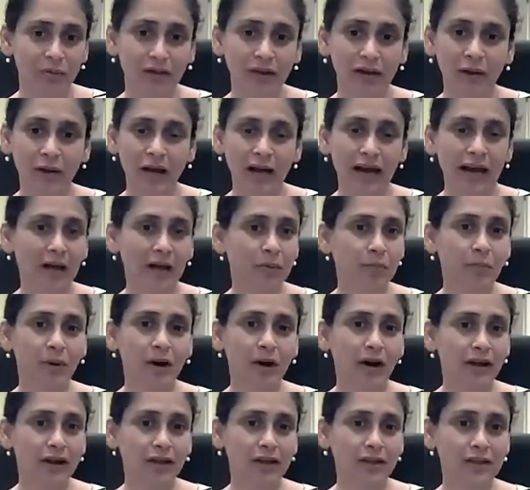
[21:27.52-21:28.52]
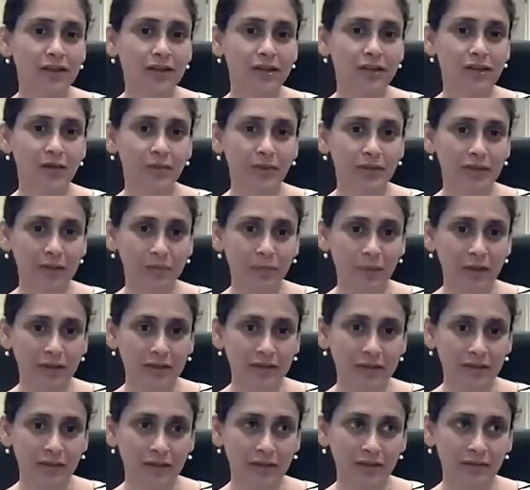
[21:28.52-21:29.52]
out of pocket is too
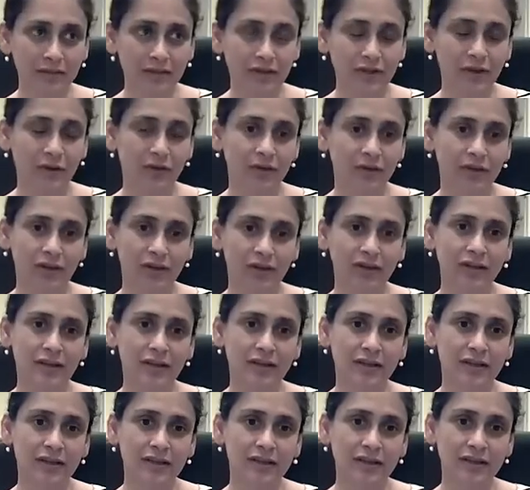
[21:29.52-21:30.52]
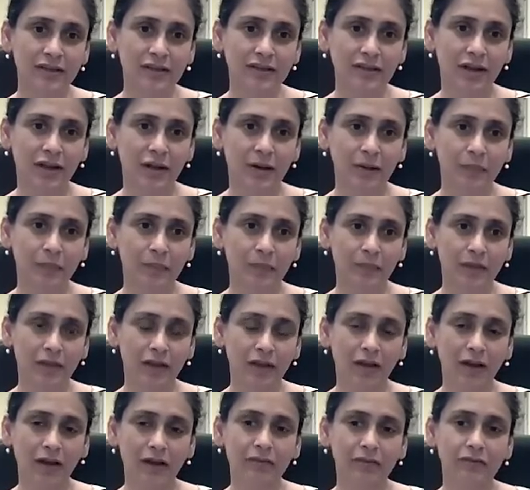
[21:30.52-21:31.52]
expensive. So there is a
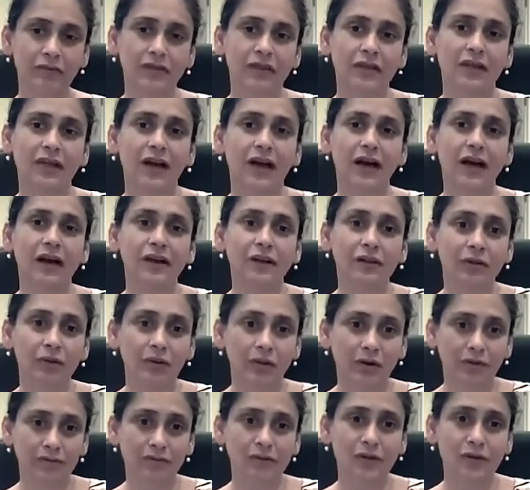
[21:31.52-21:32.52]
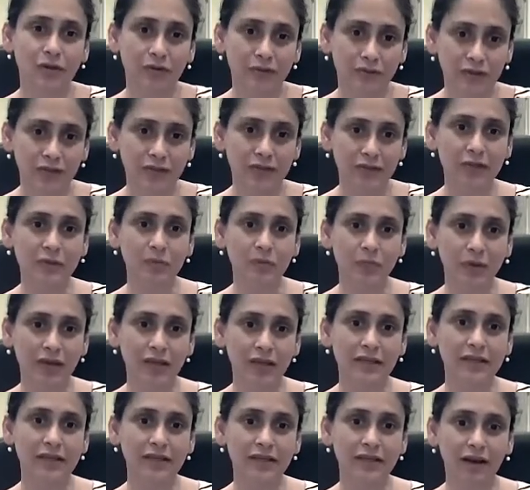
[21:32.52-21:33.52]
lot of denial of services
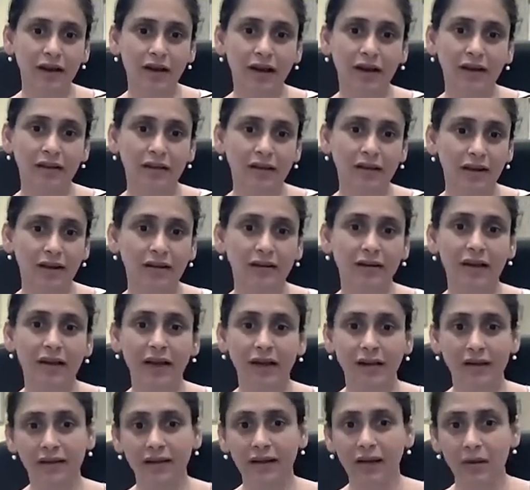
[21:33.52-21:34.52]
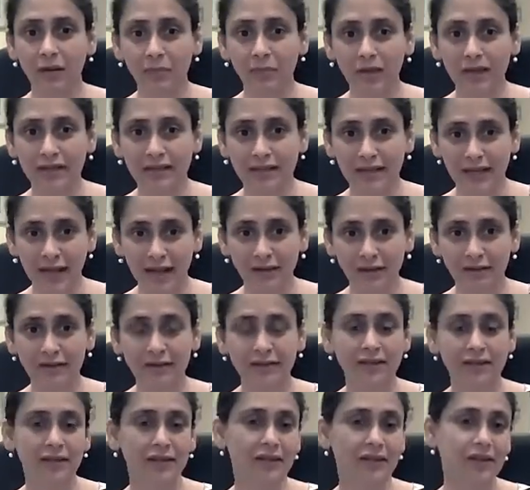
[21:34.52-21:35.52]
based on their economic
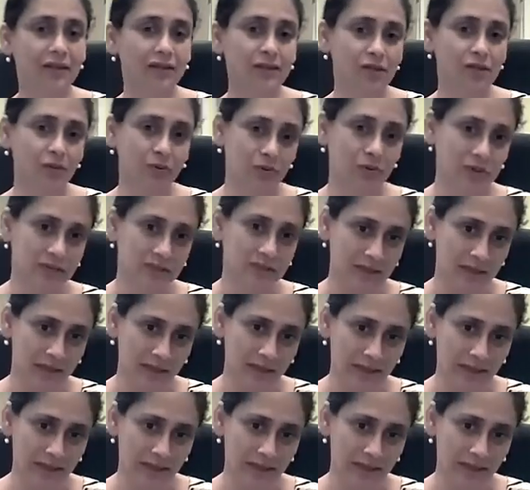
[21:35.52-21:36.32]
status and the insurance they